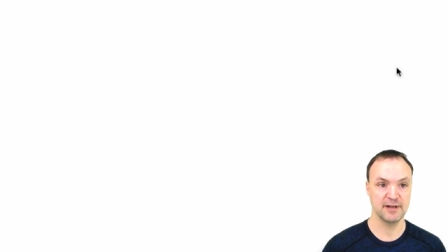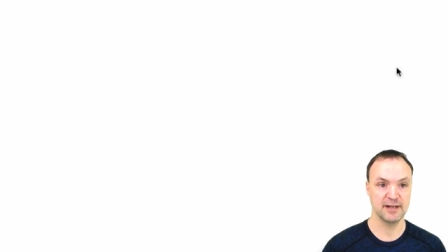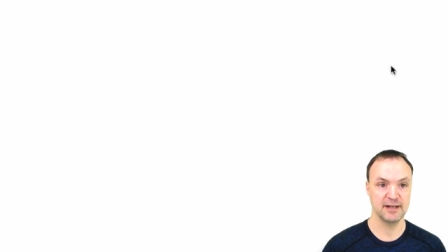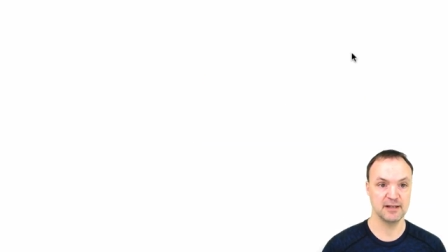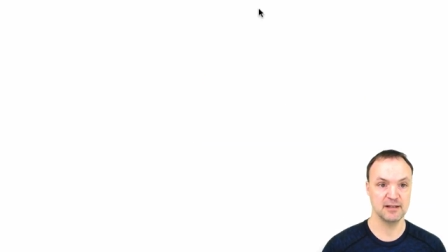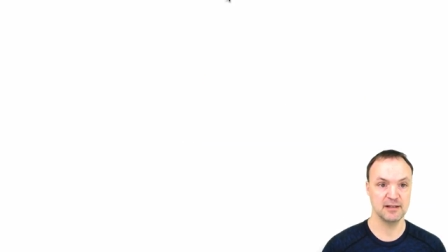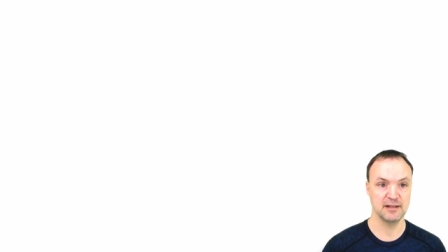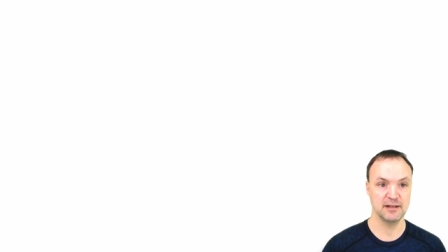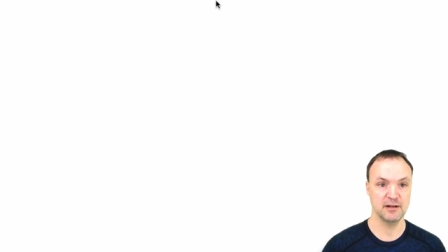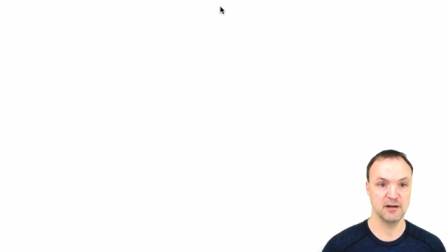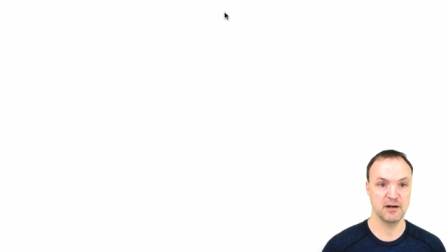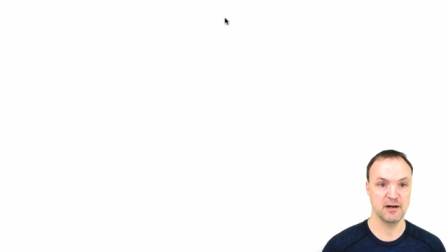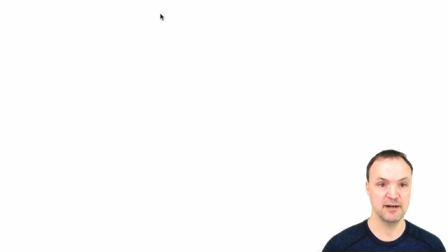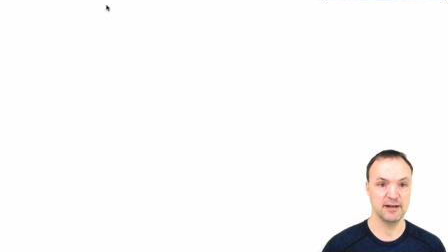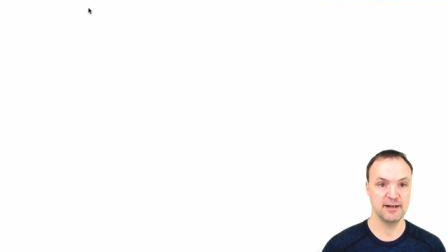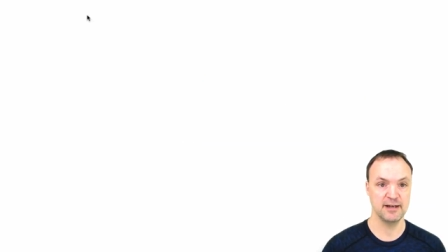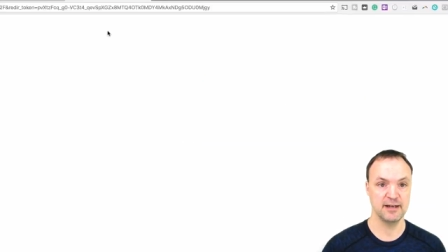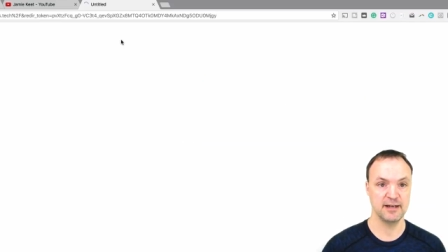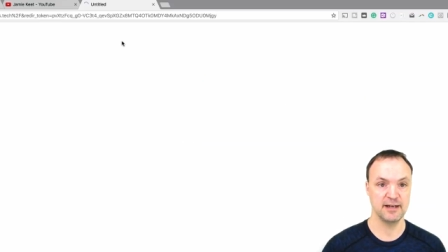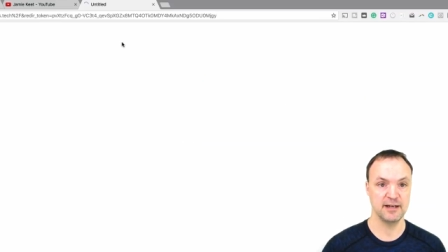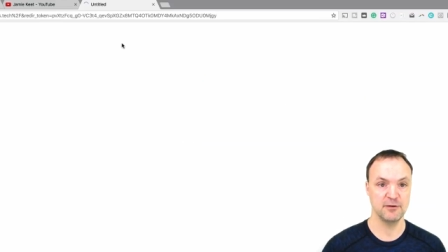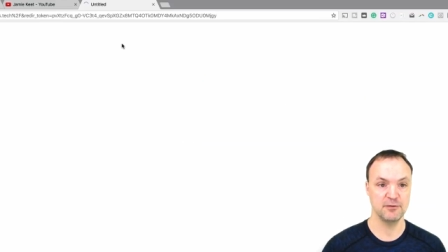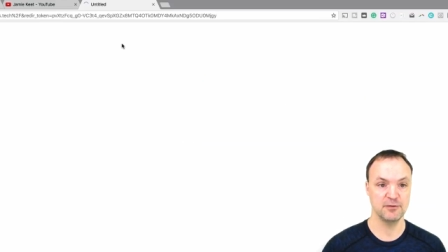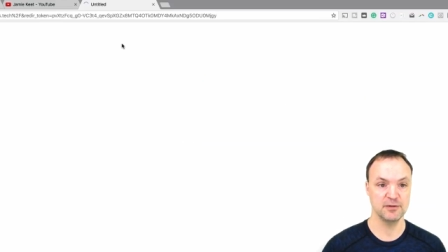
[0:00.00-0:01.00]
click on
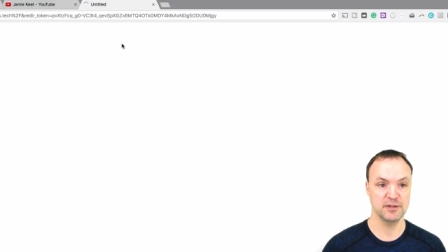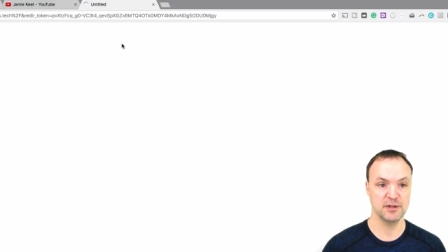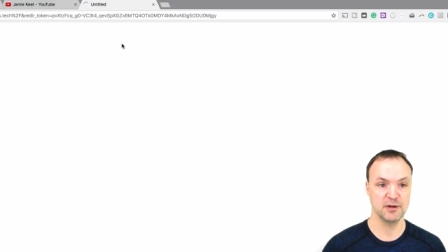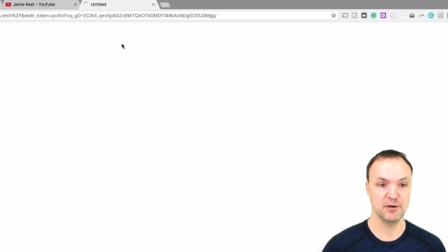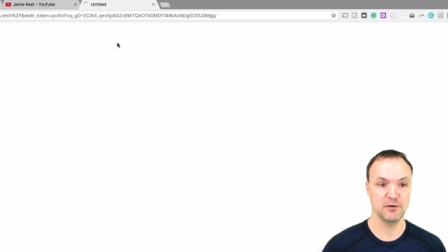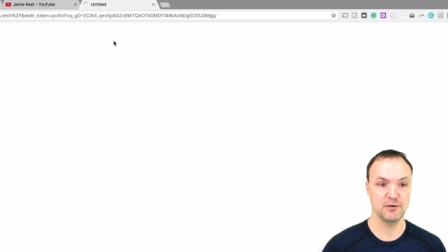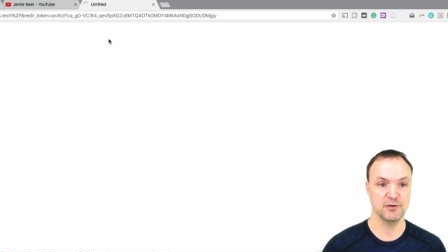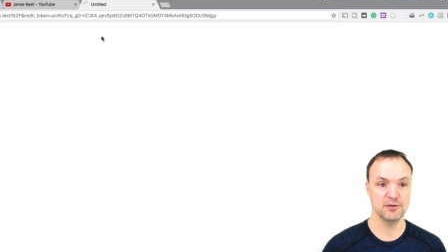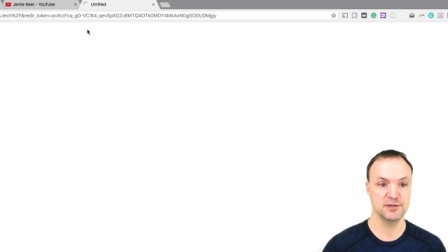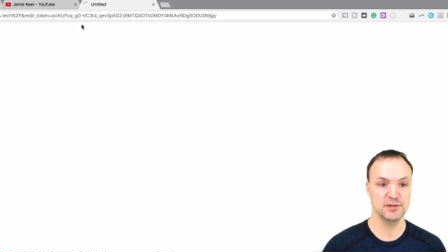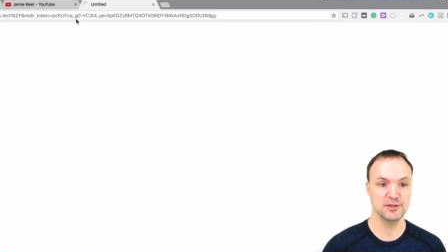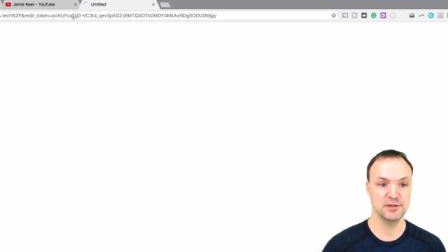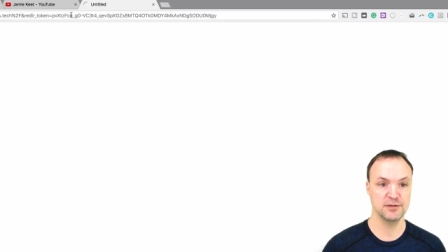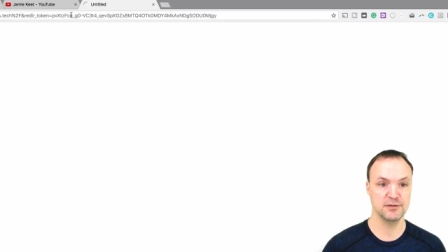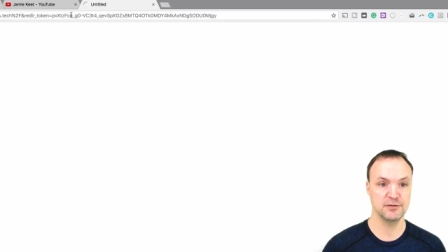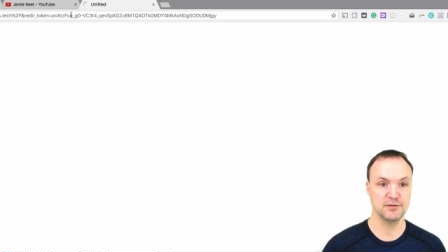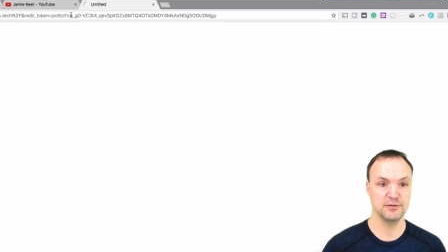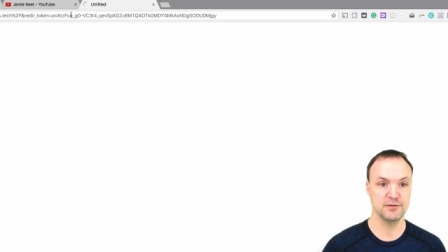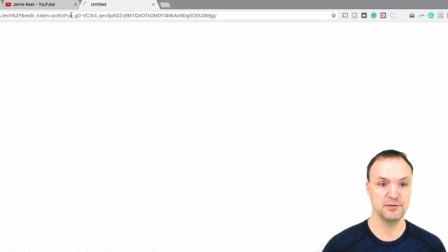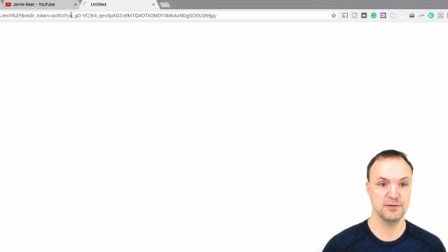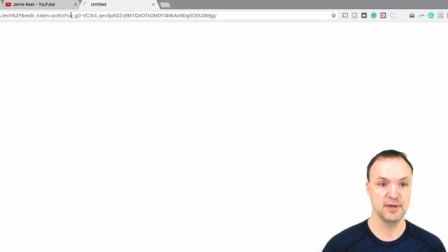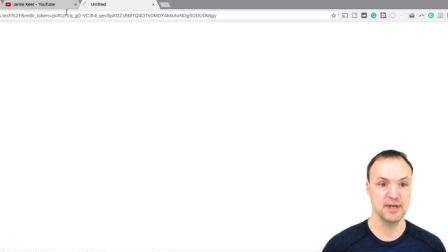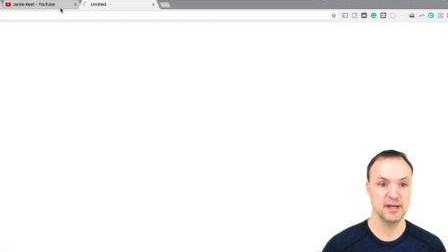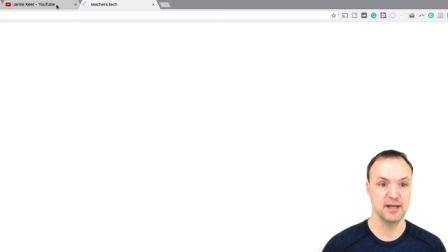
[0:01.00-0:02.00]
it, it will go
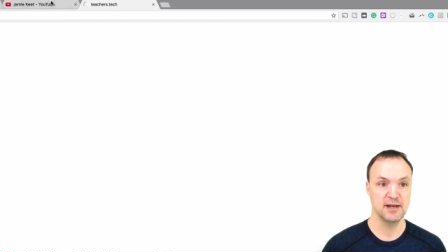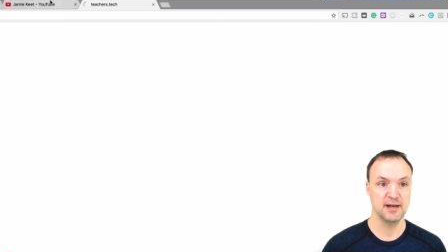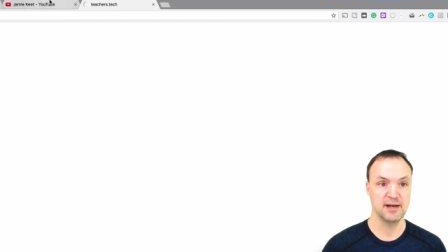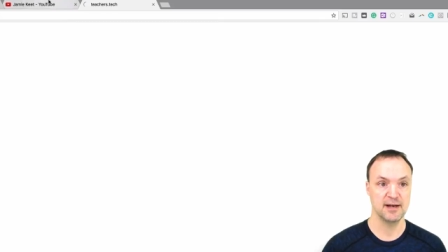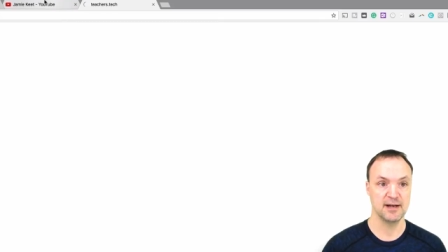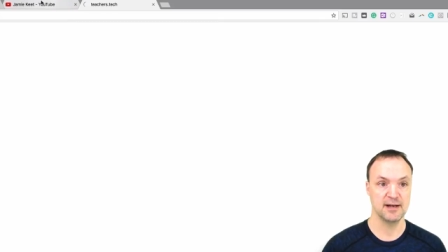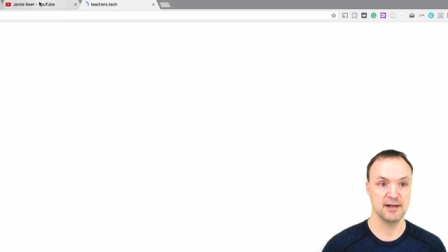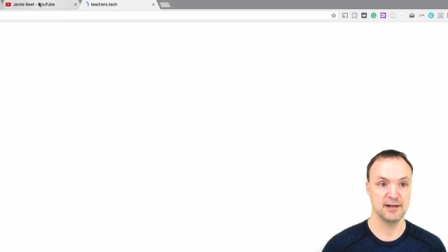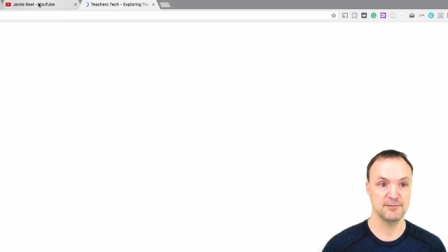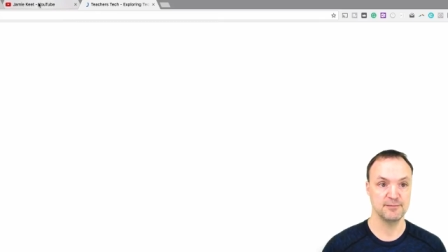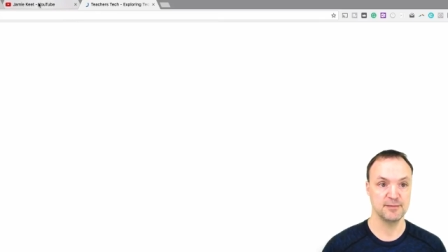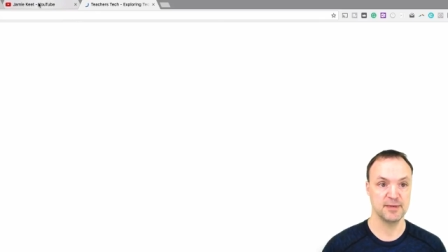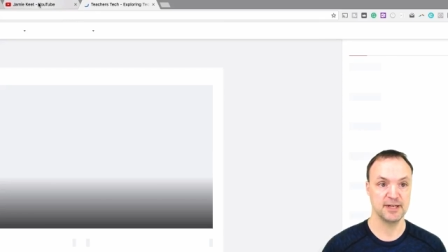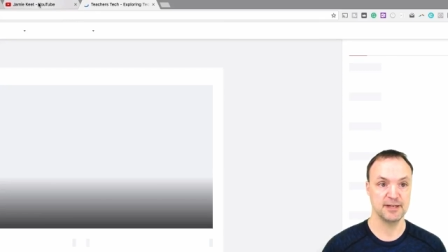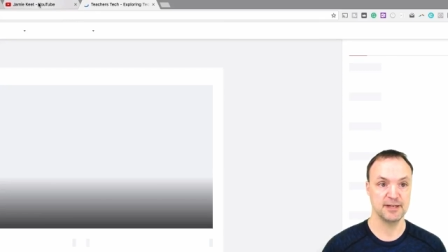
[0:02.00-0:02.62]
to my